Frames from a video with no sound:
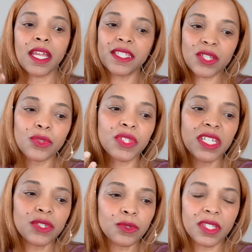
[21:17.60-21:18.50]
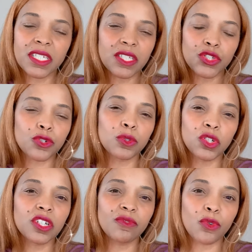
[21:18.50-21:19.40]
And so these are things that you're
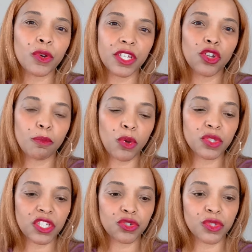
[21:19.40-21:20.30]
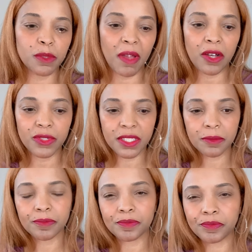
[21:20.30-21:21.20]
looking for in your potential spouse.